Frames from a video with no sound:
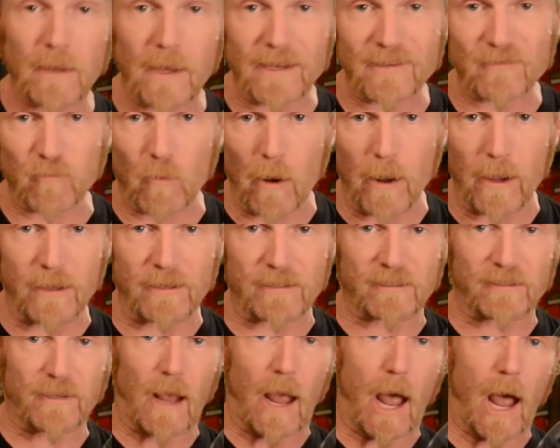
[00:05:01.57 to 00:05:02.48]
This week's
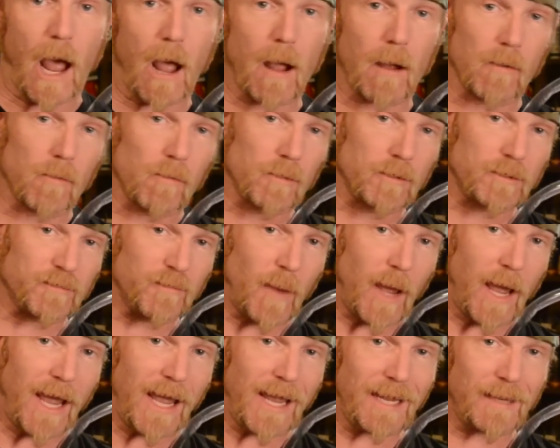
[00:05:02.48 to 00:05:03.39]
song was
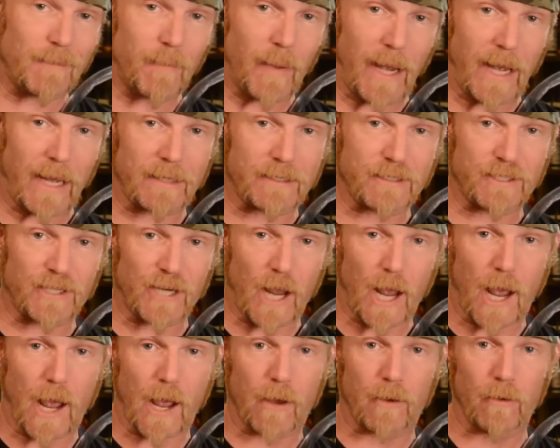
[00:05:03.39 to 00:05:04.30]
made by
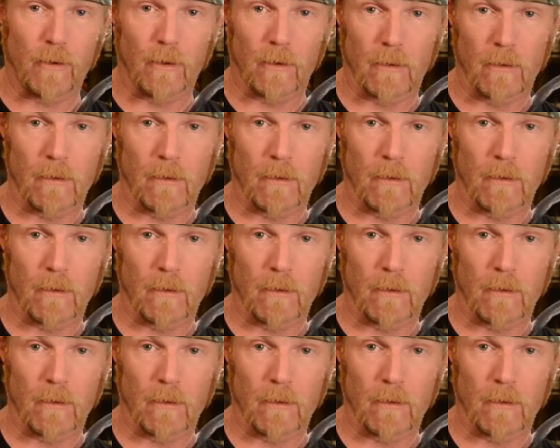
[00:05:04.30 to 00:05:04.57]
Joe